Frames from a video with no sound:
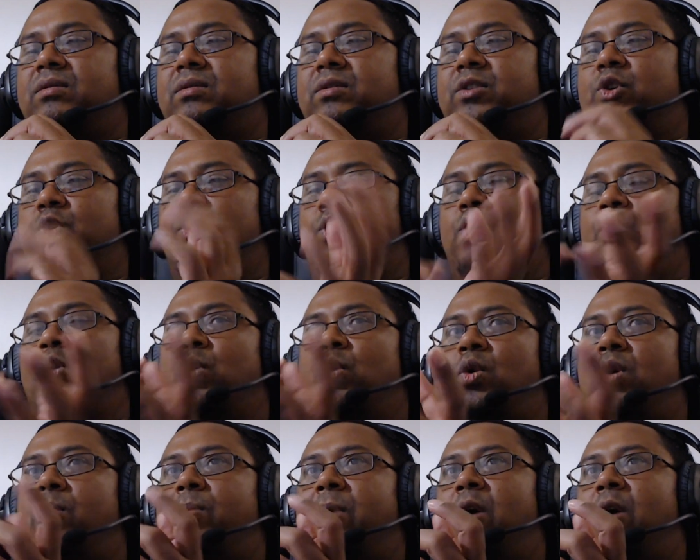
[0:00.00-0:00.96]
should
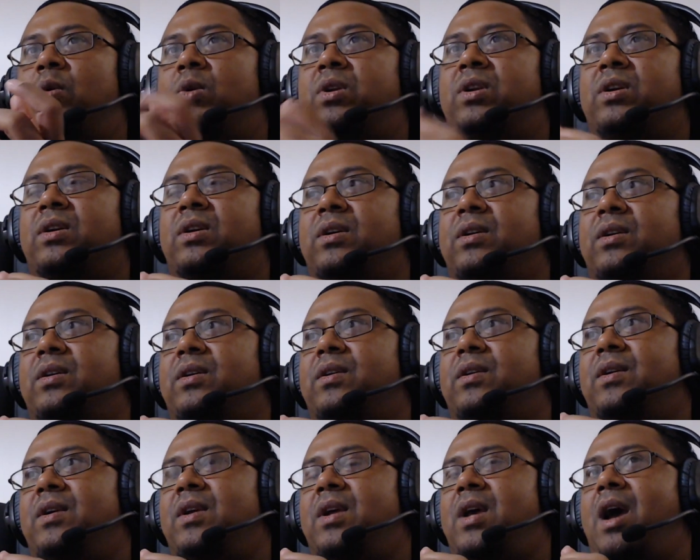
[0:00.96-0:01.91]
know about?
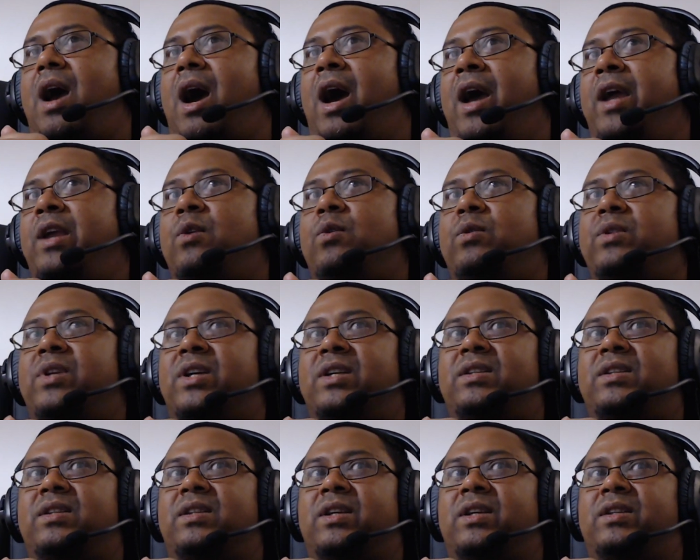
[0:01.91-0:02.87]
I know
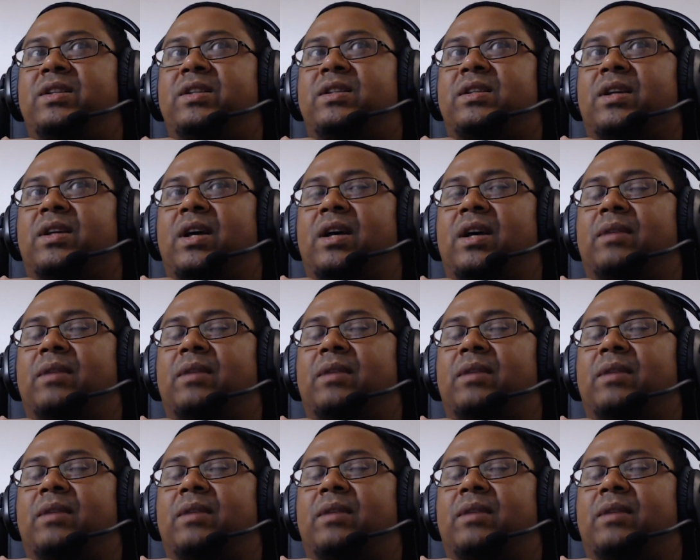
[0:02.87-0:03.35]
there's